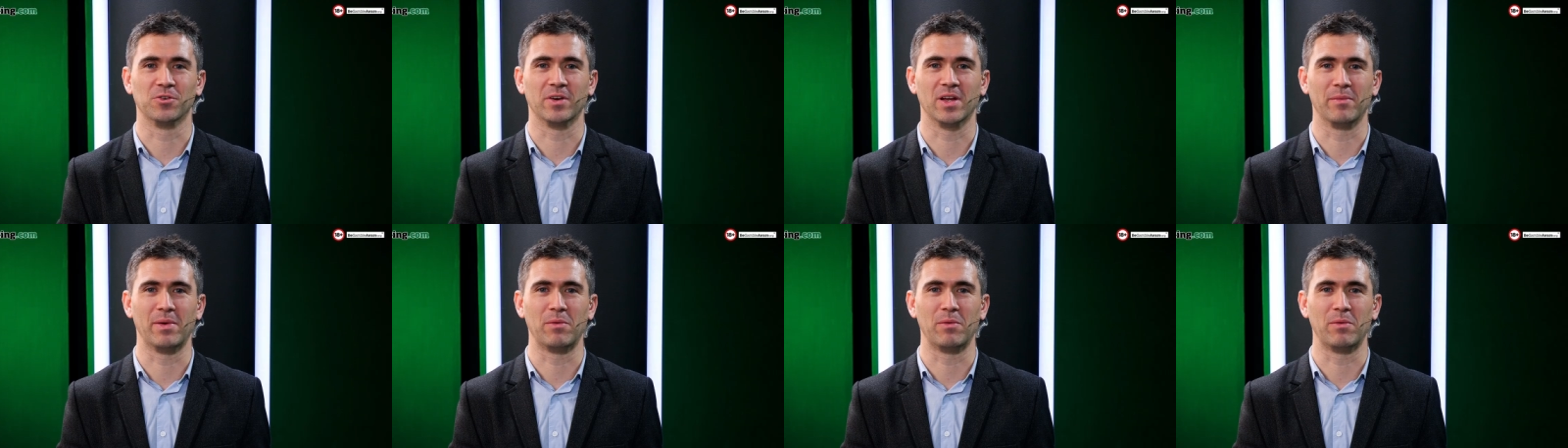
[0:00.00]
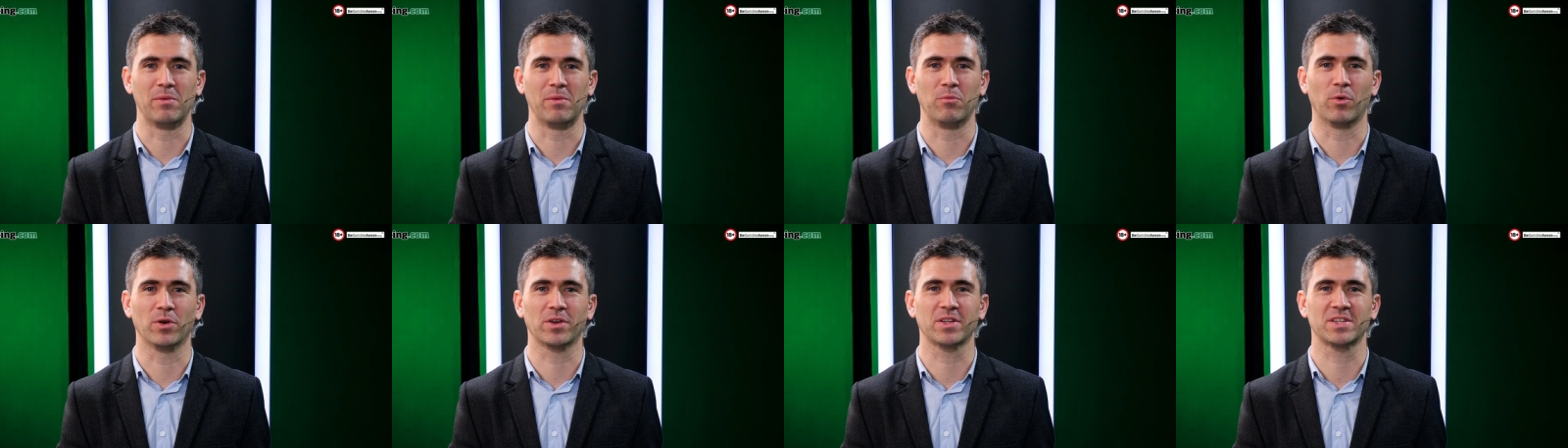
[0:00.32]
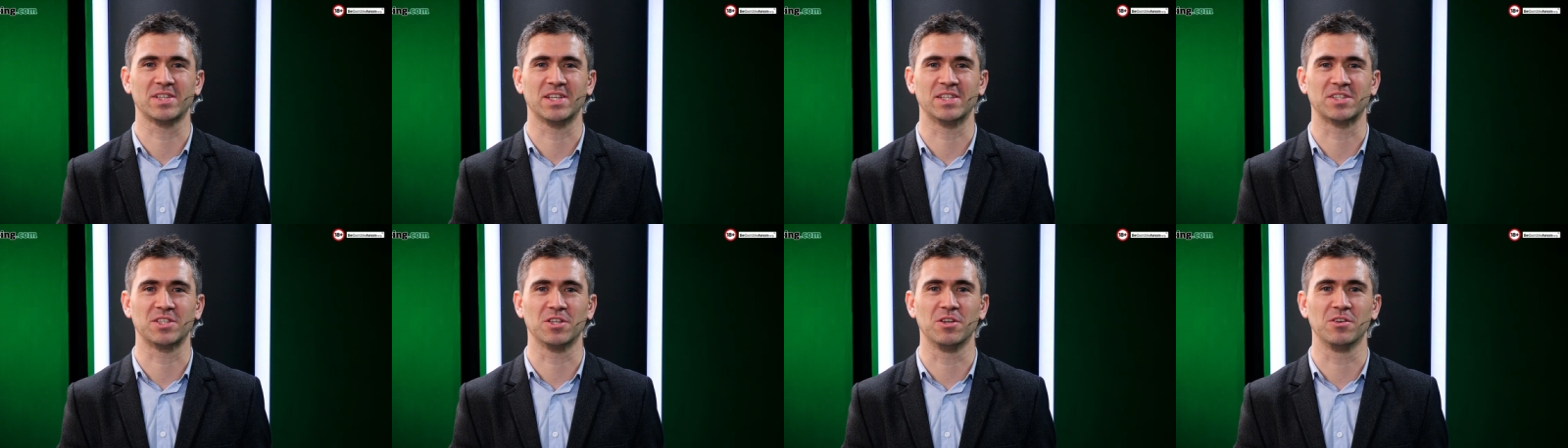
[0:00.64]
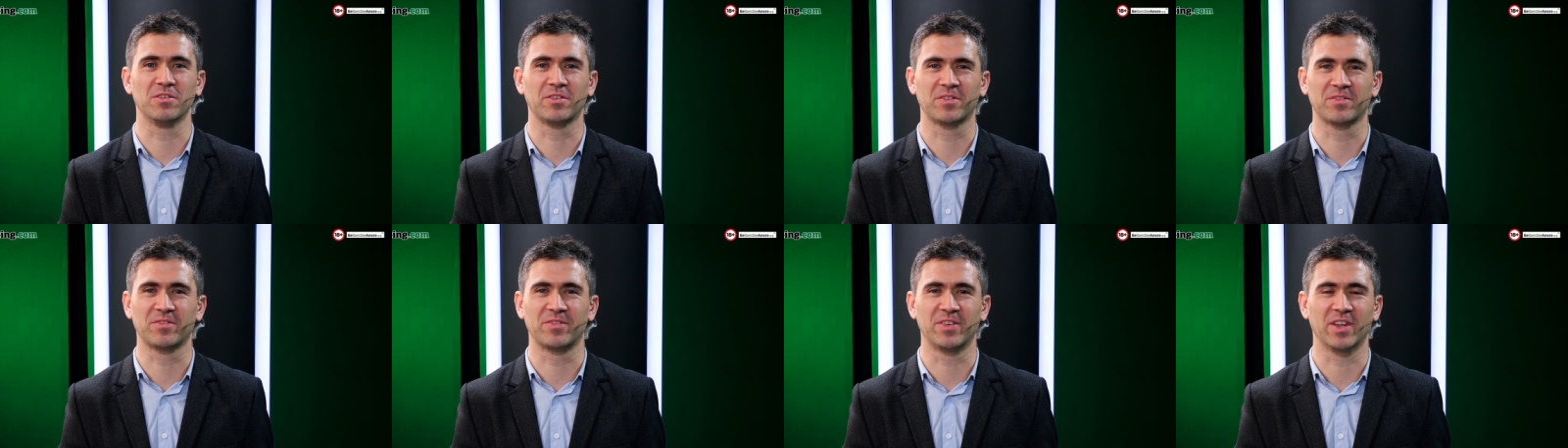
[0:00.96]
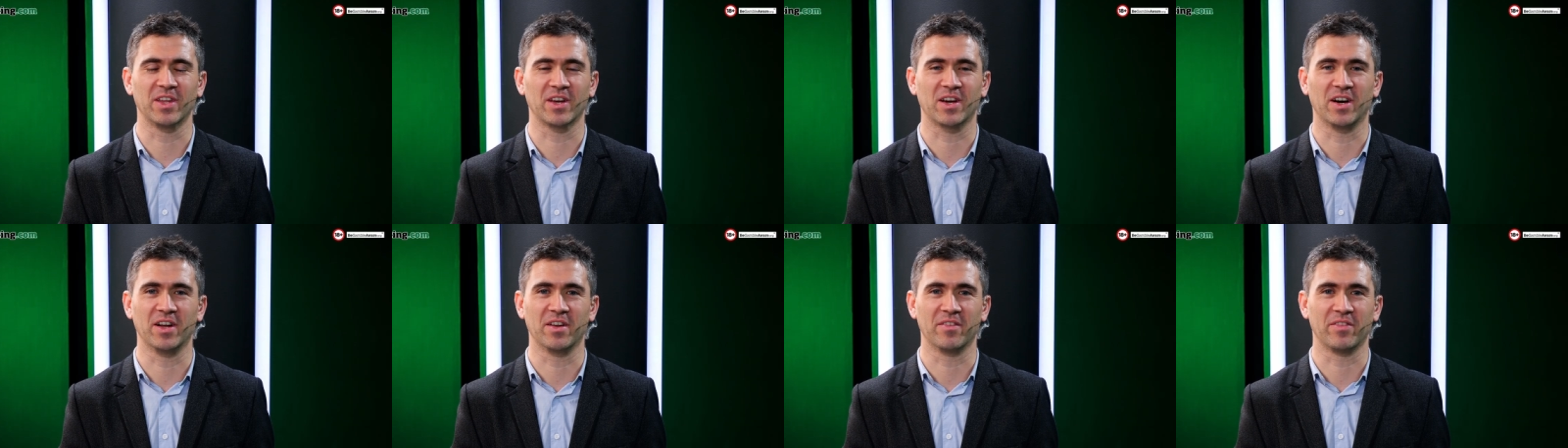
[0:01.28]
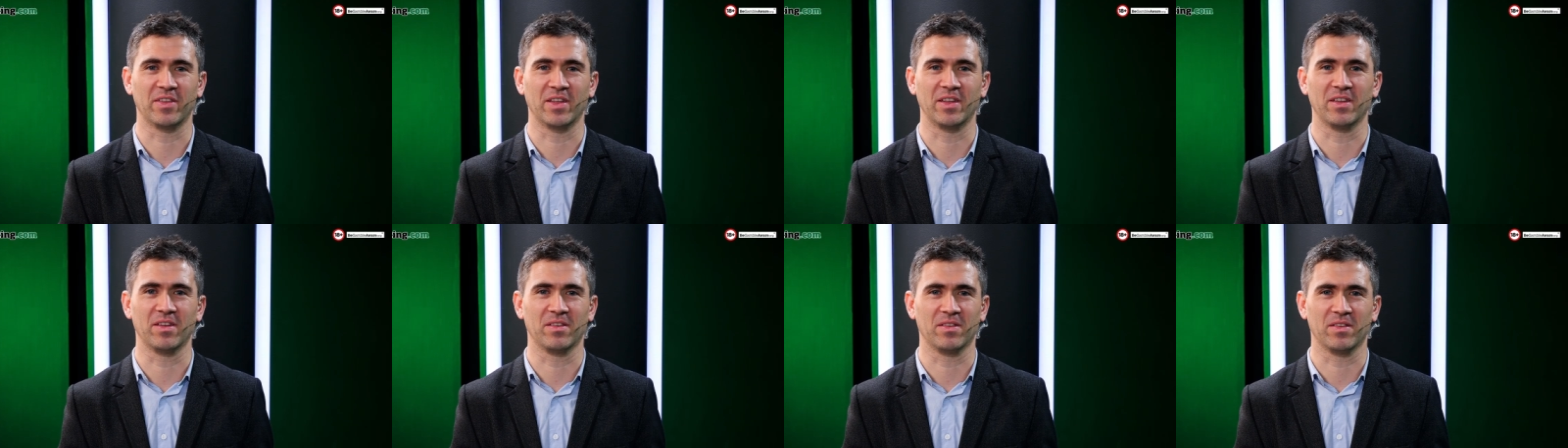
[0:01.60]
story, I mean, what does it do for the kind of
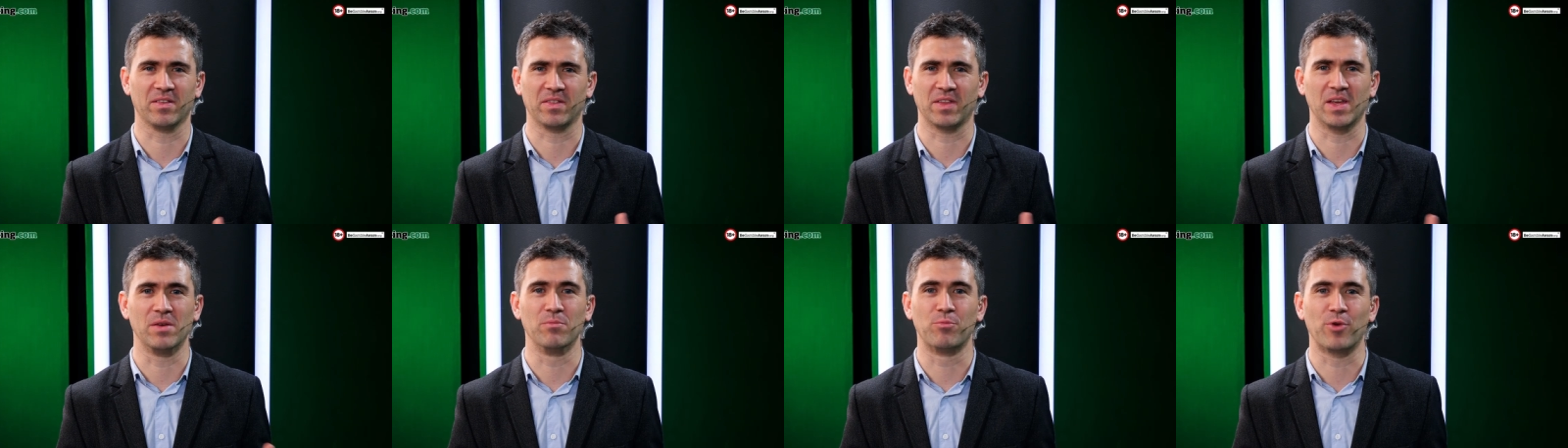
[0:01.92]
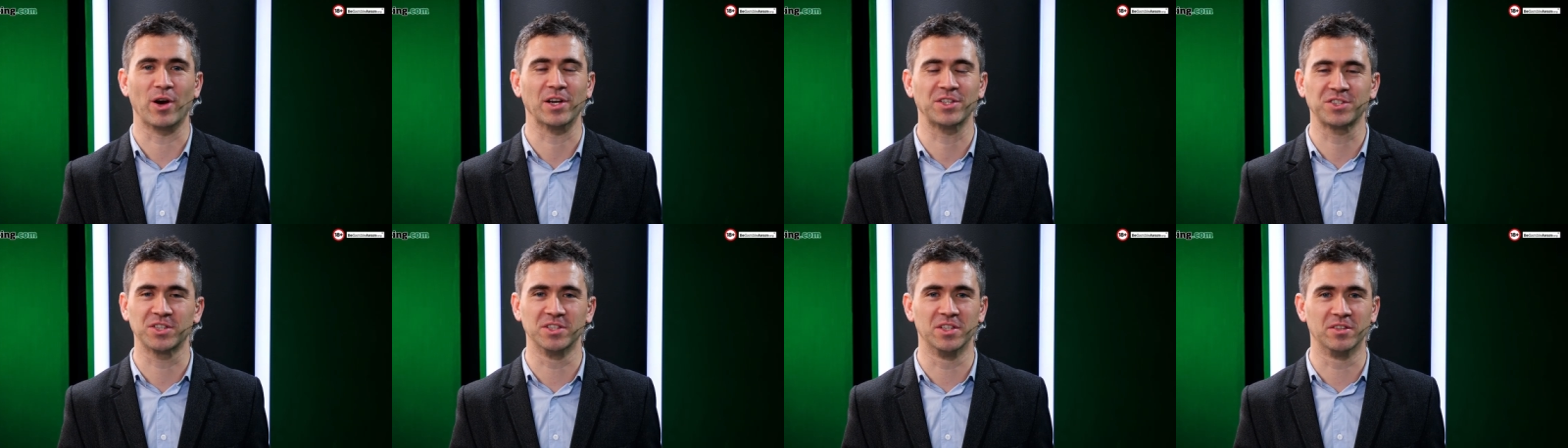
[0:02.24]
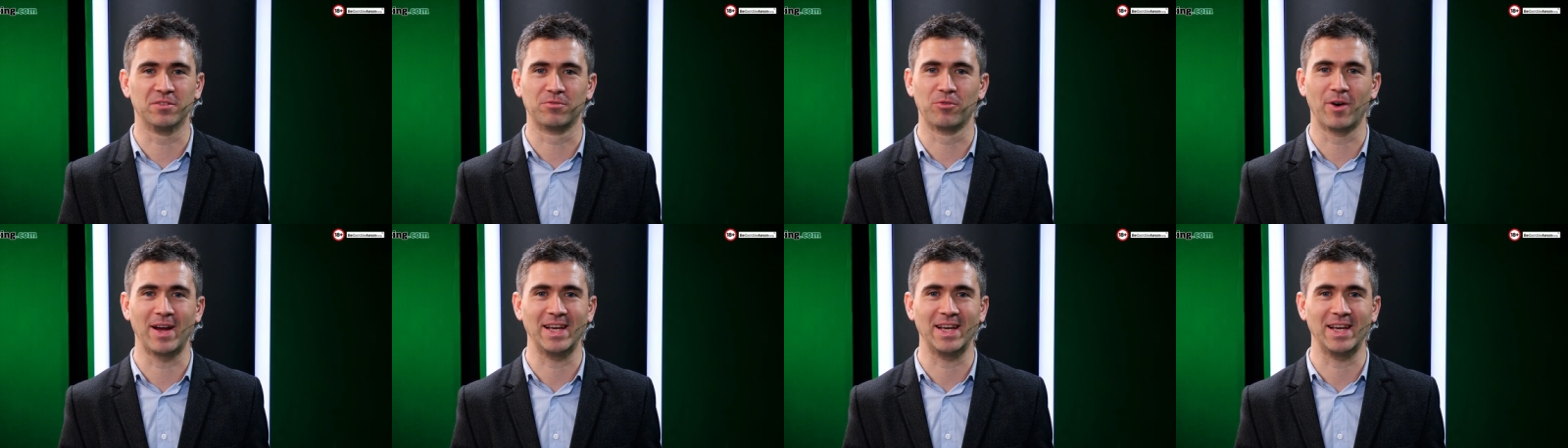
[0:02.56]
the impression of